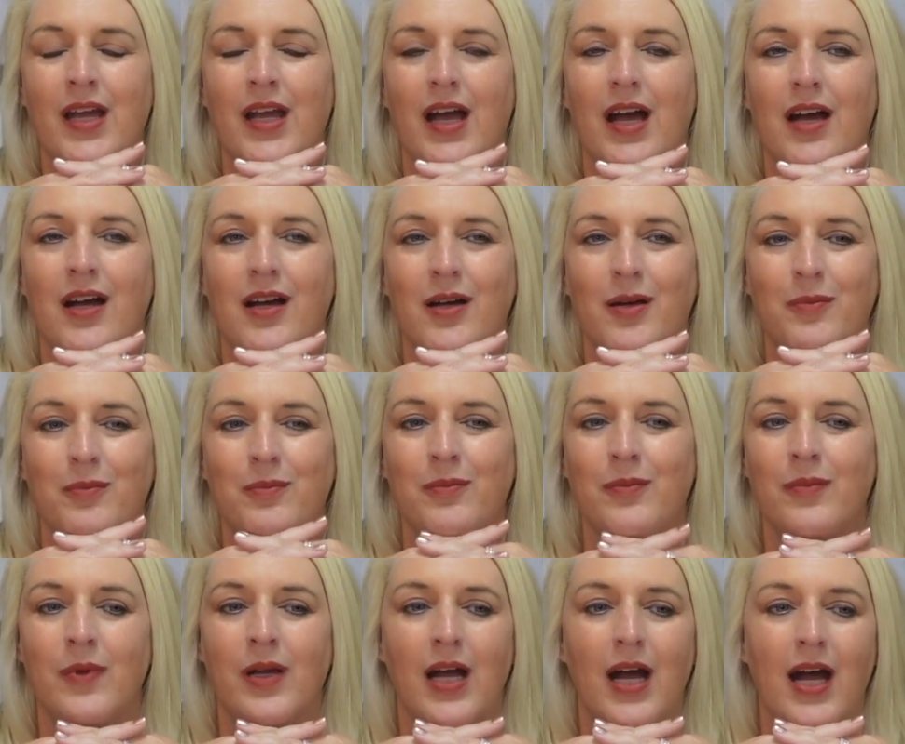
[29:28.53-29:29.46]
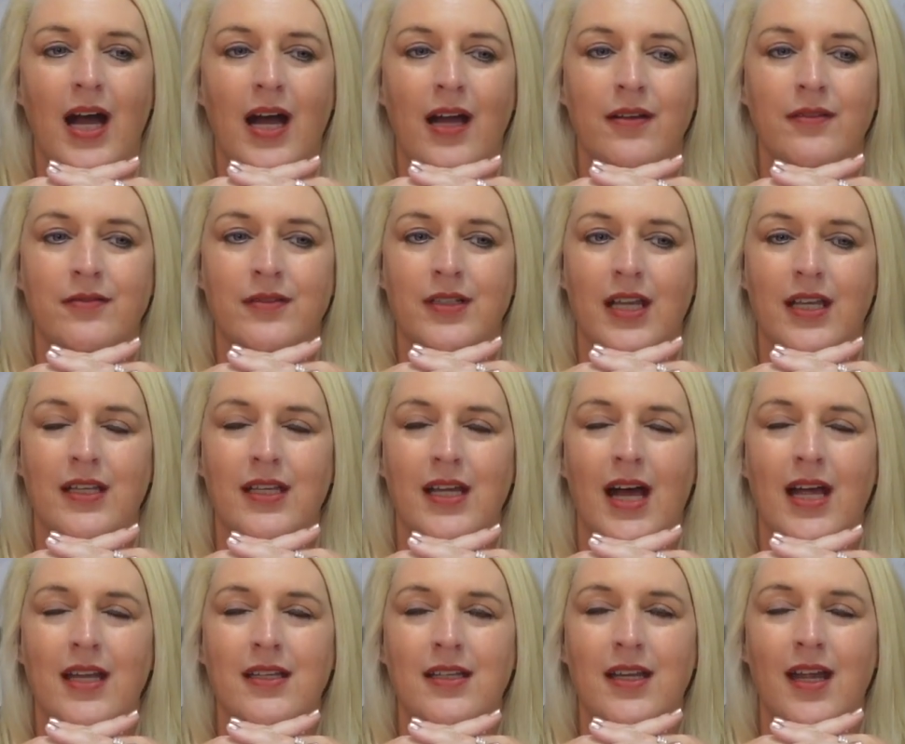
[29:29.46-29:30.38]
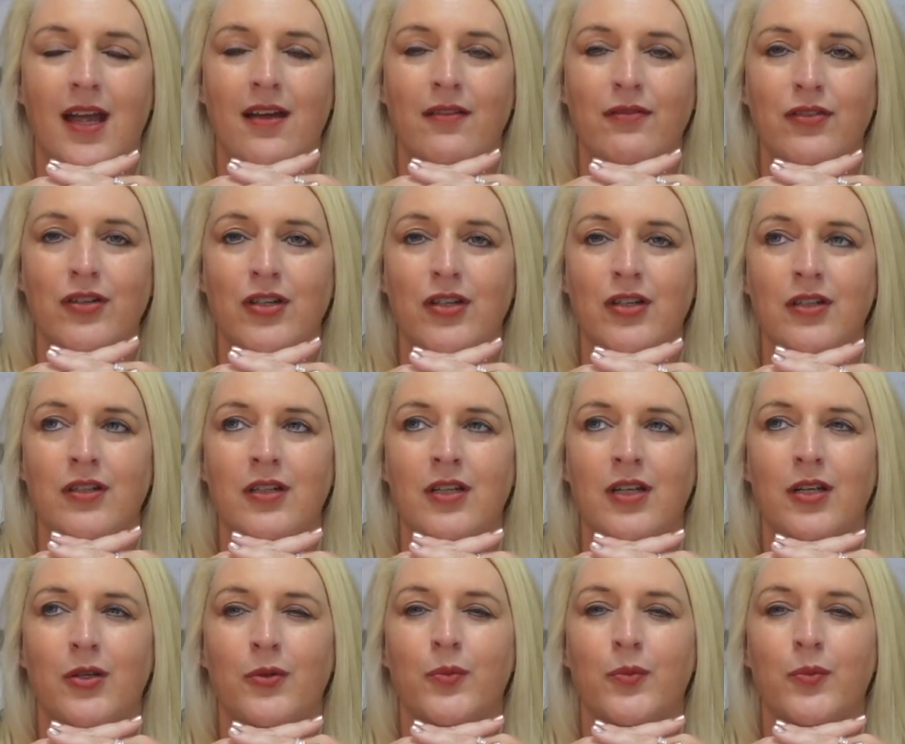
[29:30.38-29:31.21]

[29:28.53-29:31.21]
I never